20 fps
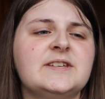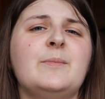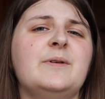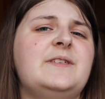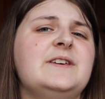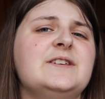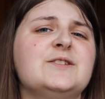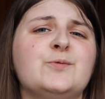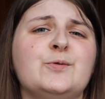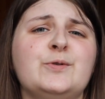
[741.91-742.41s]
But
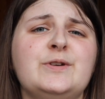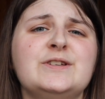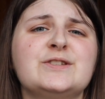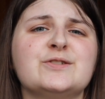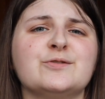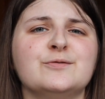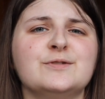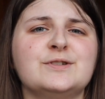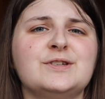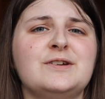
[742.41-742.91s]
this one is
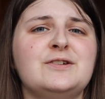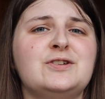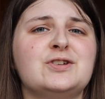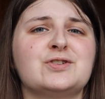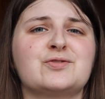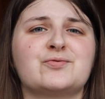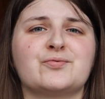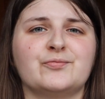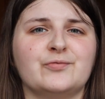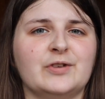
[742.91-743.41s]
also
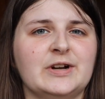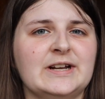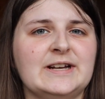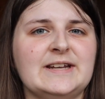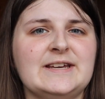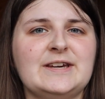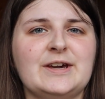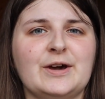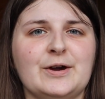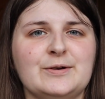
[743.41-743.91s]
just
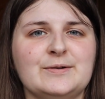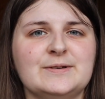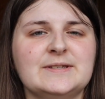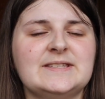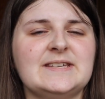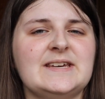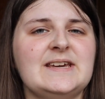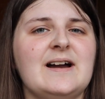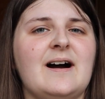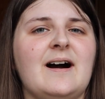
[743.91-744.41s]
really
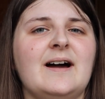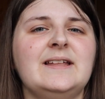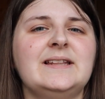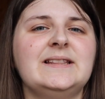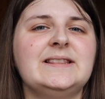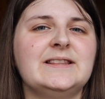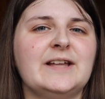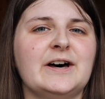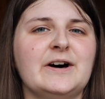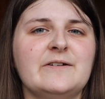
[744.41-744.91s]
cozy. I
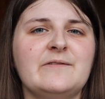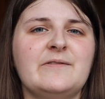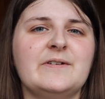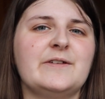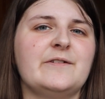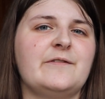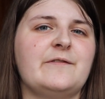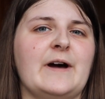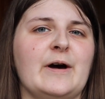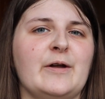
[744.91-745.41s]
love
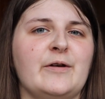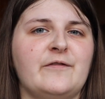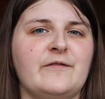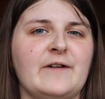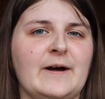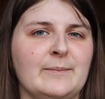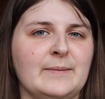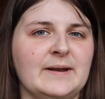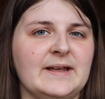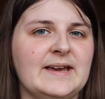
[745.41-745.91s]
the found
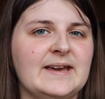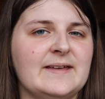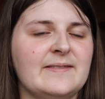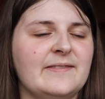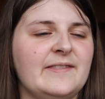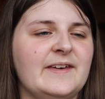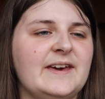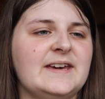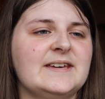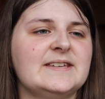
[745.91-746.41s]
family
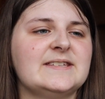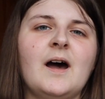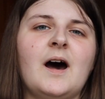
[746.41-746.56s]
in this.